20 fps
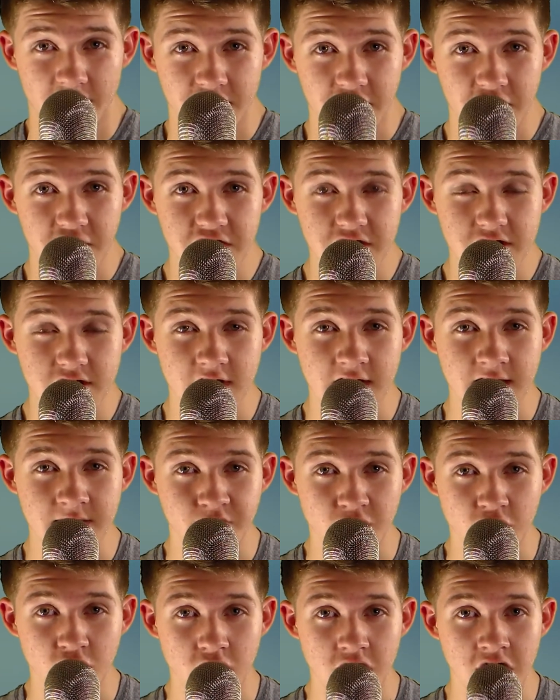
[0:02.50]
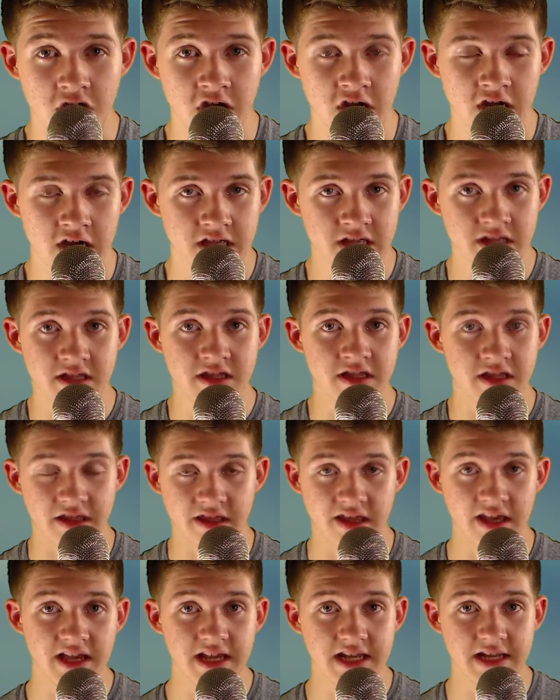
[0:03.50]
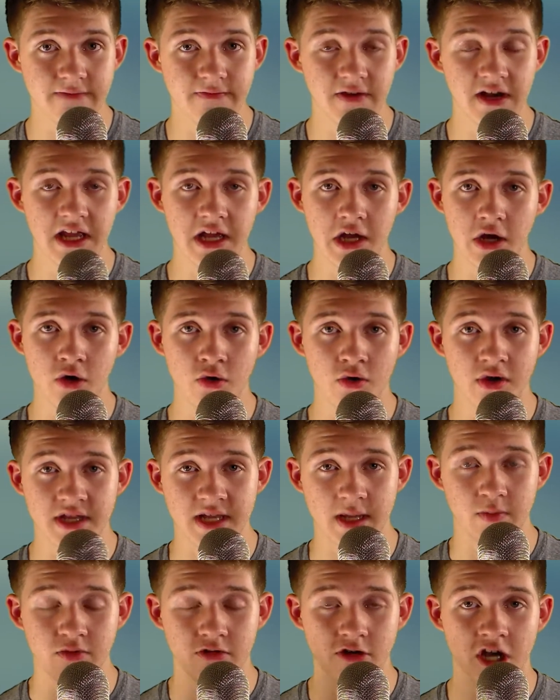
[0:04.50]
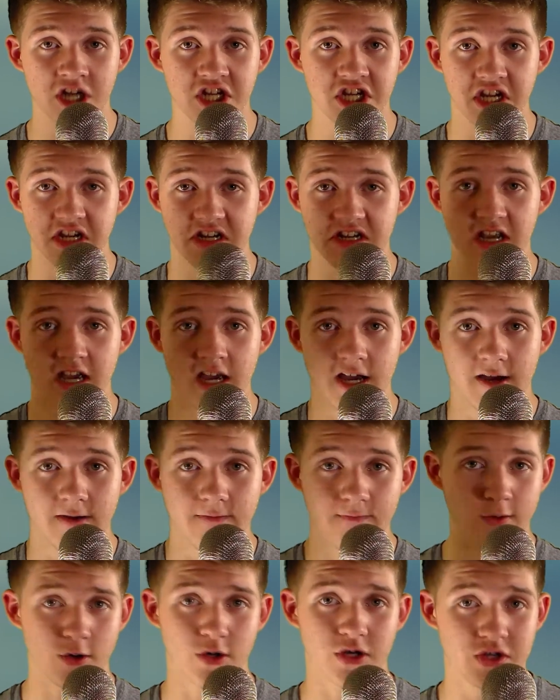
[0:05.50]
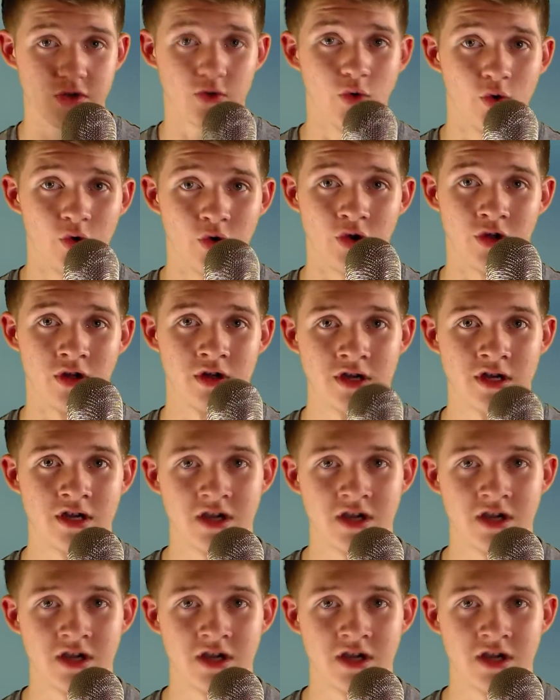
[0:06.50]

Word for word: disclaimer this video is a project for school.